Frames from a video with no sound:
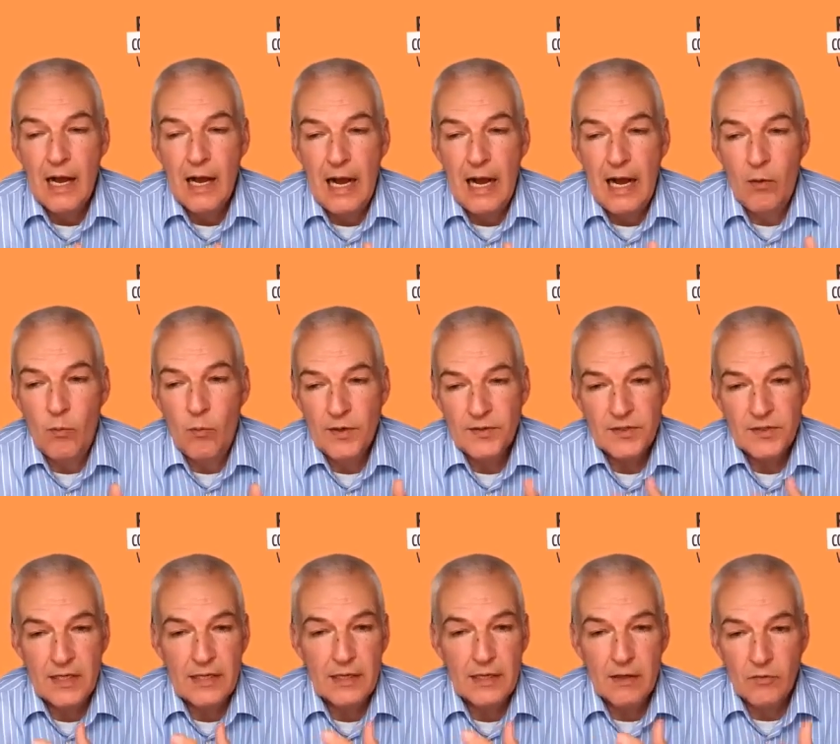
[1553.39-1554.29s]
I was
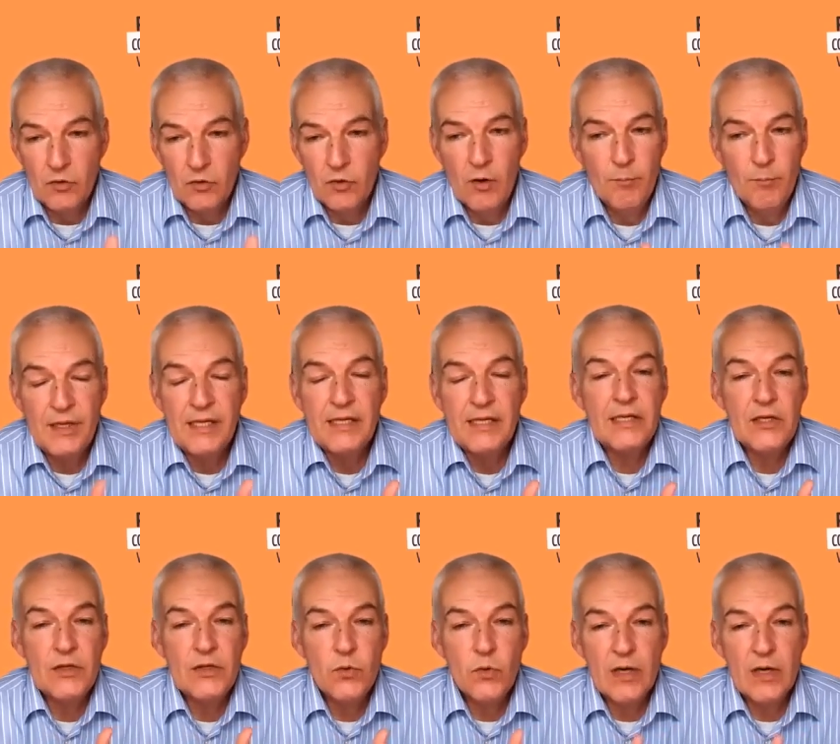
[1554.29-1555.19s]
in a completely
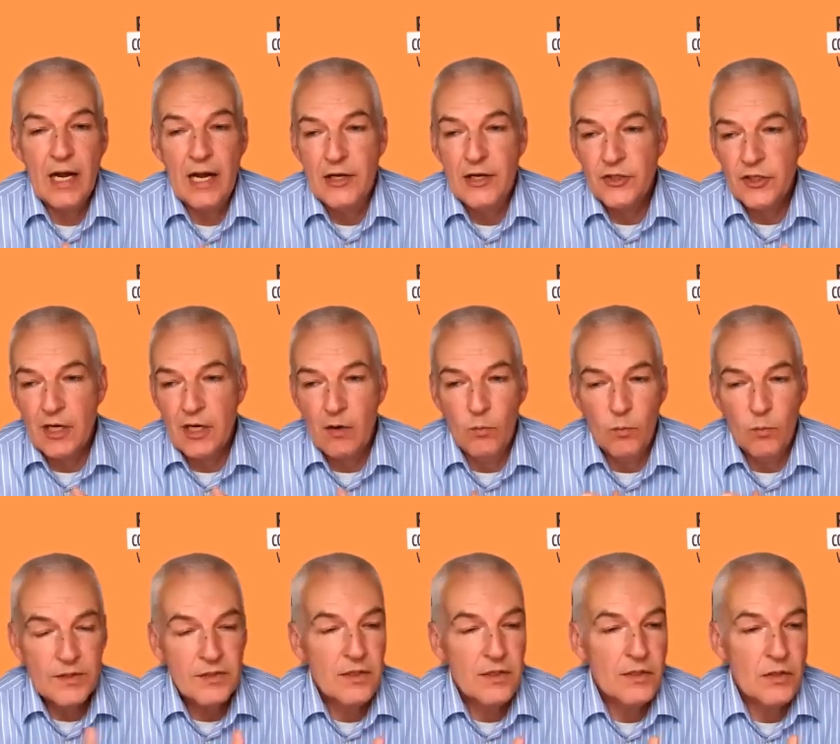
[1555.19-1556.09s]
new culture
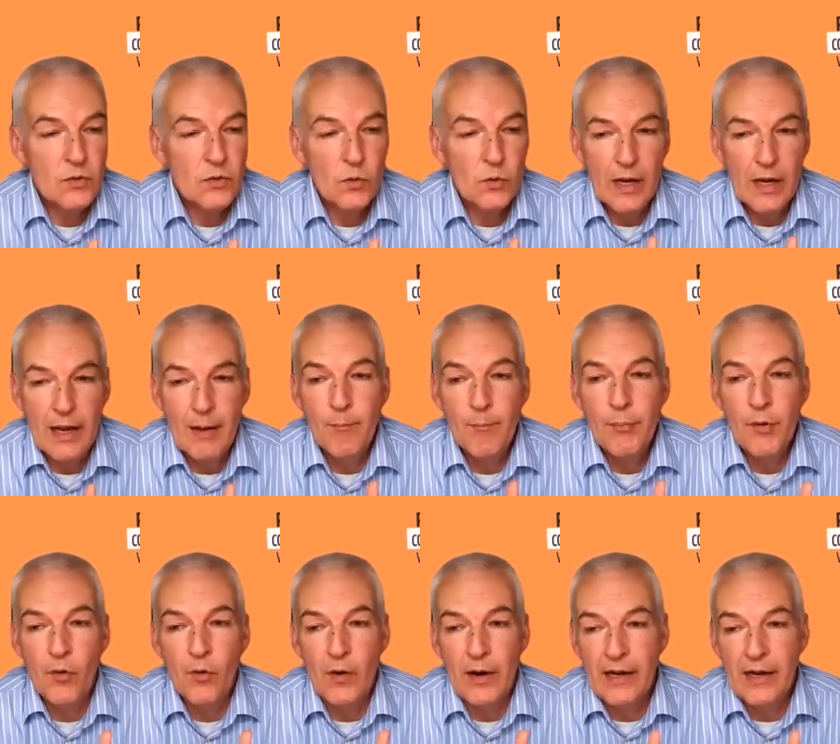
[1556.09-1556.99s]
with a new
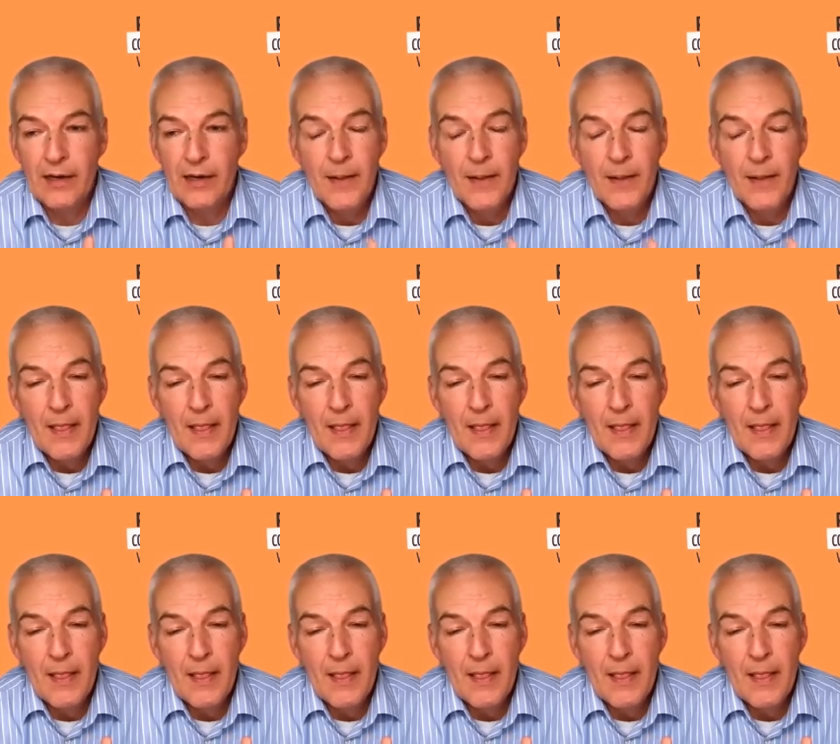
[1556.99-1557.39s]
employer,